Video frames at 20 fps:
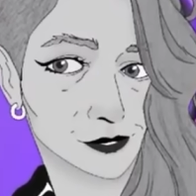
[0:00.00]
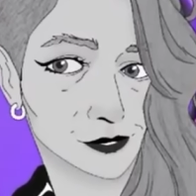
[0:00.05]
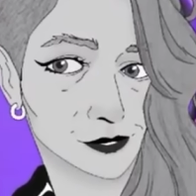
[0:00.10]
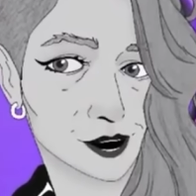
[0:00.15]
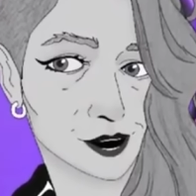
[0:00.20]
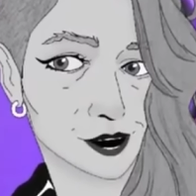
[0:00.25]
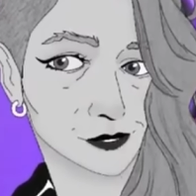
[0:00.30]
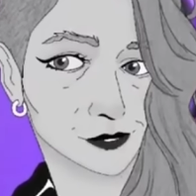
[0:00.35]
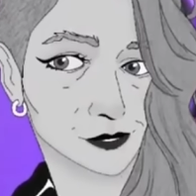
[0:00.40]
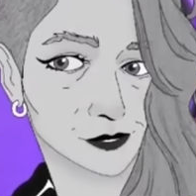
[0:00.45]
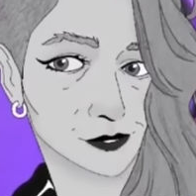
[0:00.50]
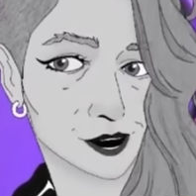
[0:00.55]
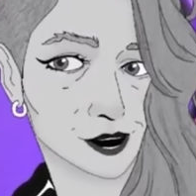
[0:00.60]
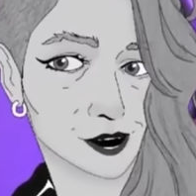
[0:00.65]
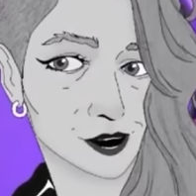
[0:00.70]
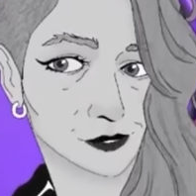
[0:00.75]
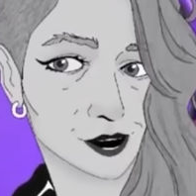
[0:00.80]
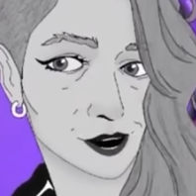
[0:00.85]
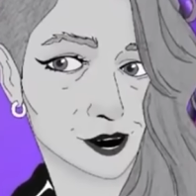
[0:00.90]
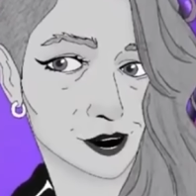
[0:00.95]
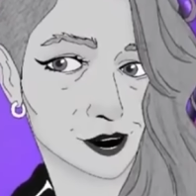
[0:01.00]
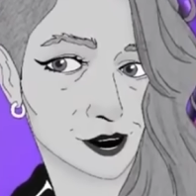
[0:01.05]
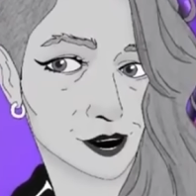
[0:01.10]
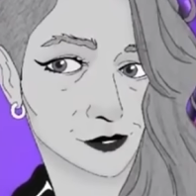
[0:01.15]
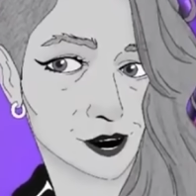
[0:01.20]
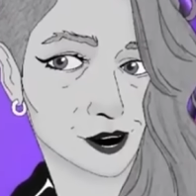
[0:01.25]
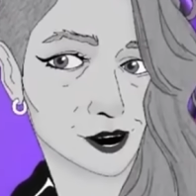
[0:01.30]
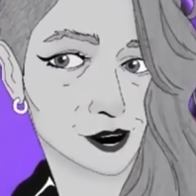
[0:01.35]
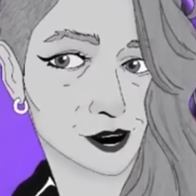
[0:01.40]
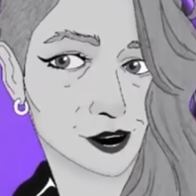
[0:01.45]
But currently my
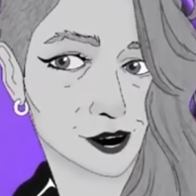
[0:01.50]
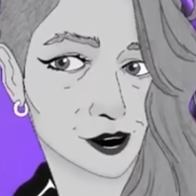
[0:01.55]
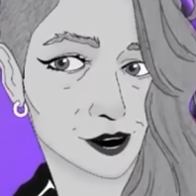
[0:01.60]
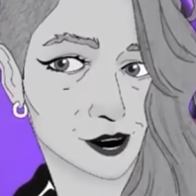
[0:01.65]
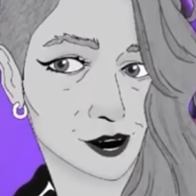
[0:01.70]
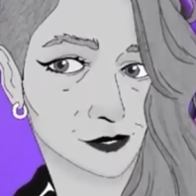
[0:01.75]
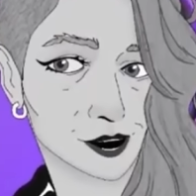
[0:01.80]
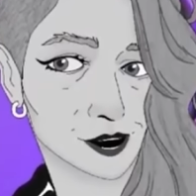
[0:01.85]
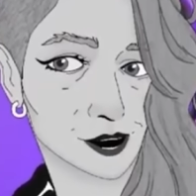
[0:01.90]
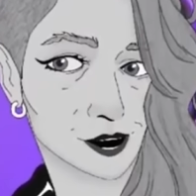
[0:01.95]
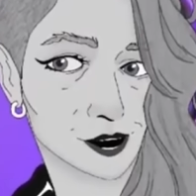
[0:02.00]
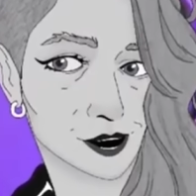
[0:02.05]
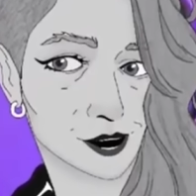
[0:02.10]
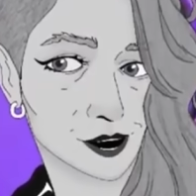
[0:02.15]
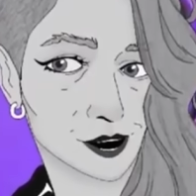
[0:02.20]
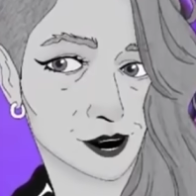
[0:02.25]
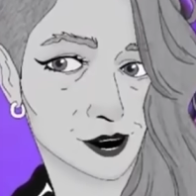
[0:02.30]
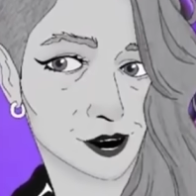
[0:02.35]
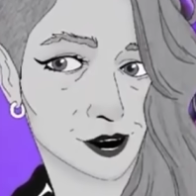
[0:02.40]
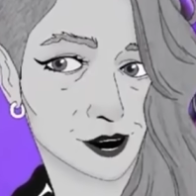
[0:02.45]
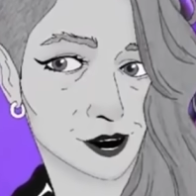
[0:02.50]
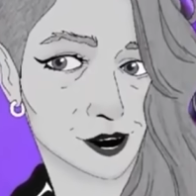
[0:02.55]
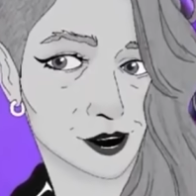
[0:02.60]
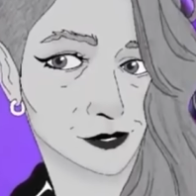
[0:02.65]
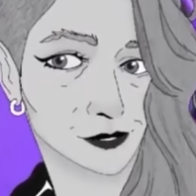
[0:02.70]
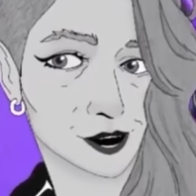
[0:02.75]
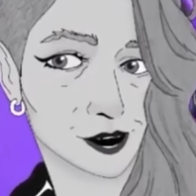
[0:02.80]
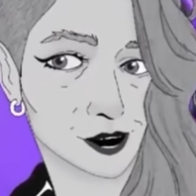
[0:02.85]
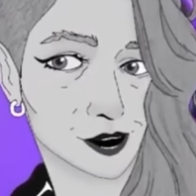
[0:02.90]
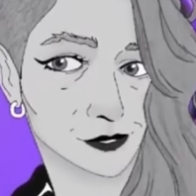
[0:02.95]
thought on these guys is that they're gonna
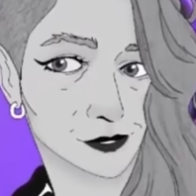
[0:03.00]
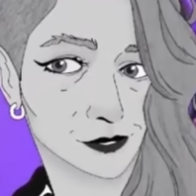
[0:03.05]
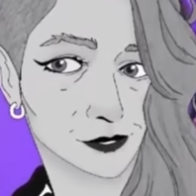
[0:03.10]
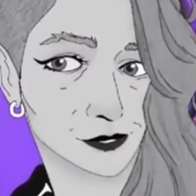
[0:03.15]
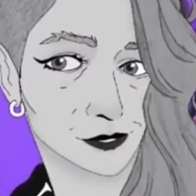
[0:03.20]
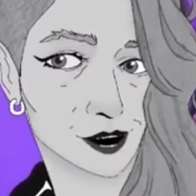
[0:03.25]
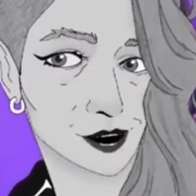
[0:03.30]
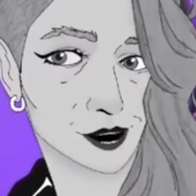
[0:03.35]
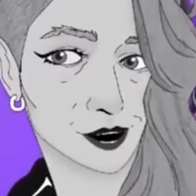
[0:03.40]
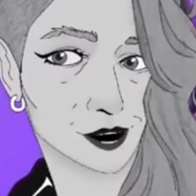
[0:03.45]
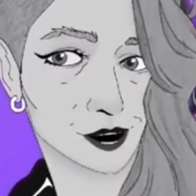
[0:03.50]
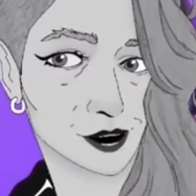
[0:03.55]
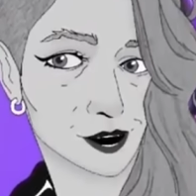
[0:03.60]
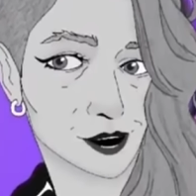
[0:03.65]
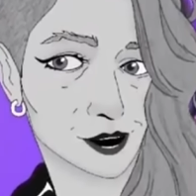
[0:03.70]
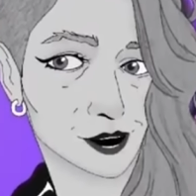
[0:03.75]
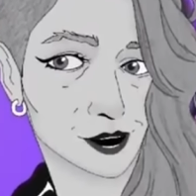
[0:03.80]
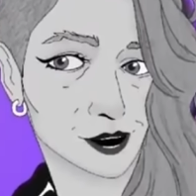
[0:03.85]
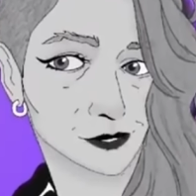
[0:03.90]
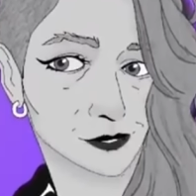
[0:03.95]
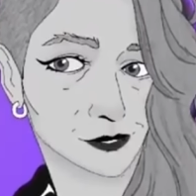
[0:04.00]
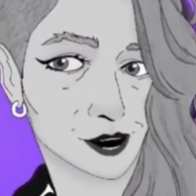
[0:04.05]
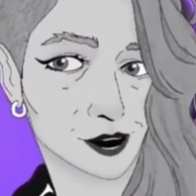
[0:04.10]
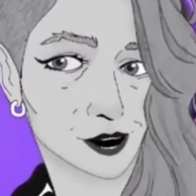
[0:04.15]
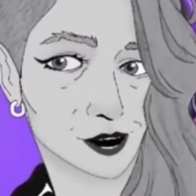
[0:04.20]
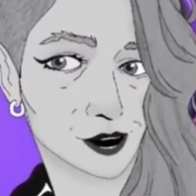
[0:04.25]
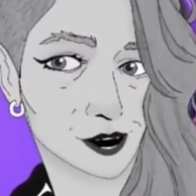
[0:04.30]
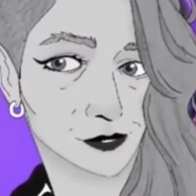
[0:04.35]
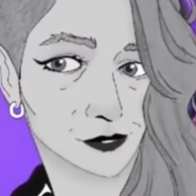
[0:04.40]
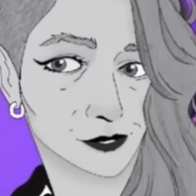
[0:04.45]
be very
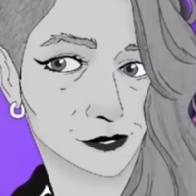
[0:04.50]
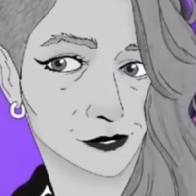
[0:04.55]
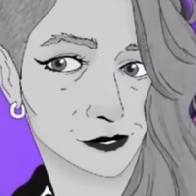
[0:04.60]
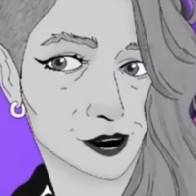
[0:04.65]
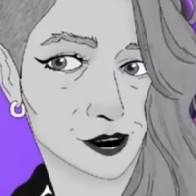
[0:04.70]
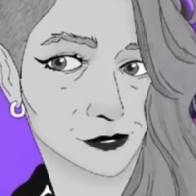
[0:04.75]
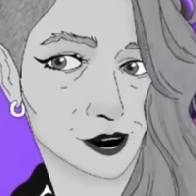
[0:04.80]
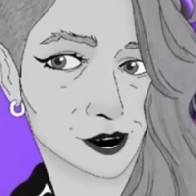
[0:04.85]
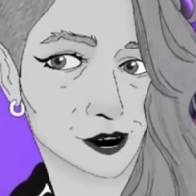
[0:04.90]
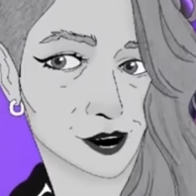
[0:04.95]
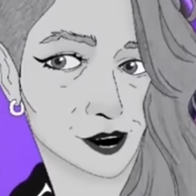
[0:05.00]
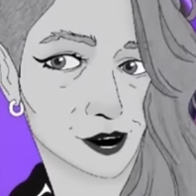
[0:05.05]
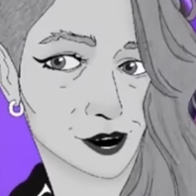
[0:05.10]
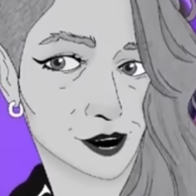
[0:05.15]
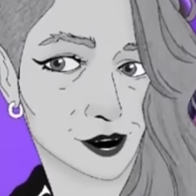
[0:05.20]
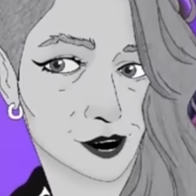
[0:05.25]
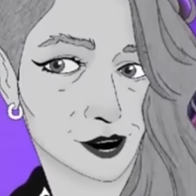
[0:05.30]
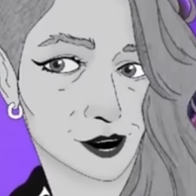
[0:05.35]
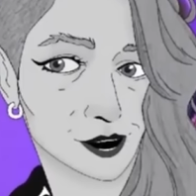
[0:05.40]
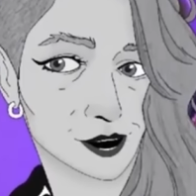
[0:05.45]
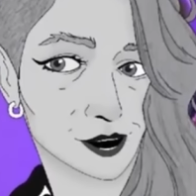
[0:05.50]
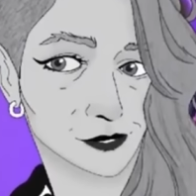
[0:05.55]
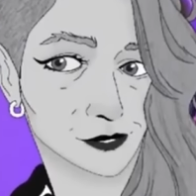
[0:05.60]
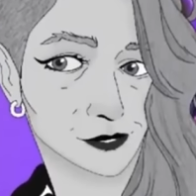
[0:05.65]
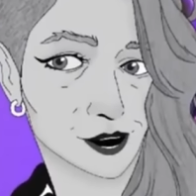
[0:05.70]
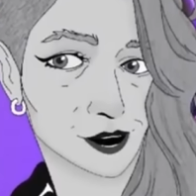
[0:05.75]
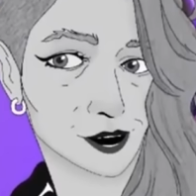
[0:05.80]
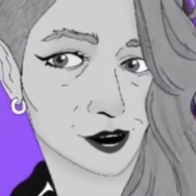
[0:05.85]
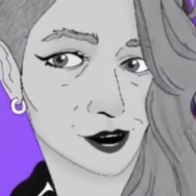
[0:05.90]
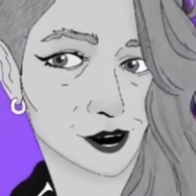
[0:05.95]
abstract, general
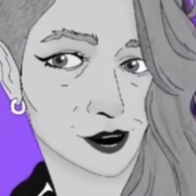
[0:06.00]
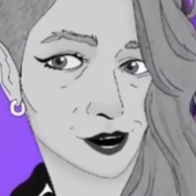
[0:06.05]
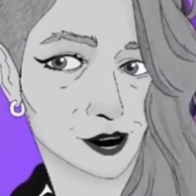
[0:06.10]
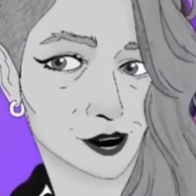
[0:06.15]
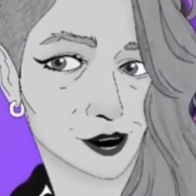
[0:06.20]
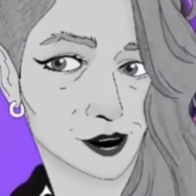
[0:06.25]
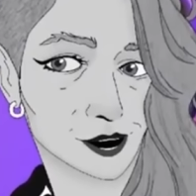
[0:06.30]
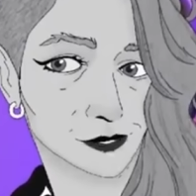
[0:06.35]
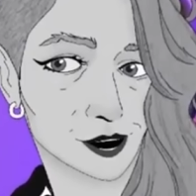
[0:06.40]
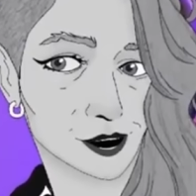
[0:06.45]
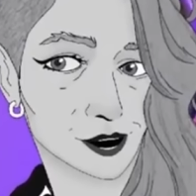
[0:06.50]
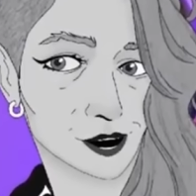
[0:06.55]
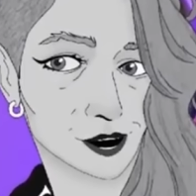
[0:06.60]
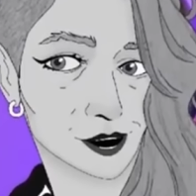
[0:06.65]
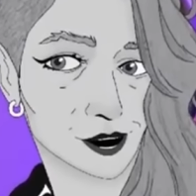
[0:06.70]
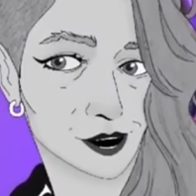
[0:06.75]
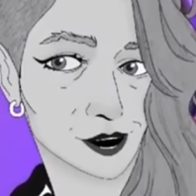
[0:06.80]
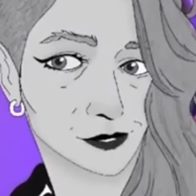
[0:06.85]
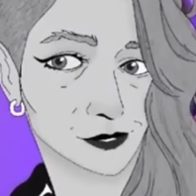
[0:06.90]
living thing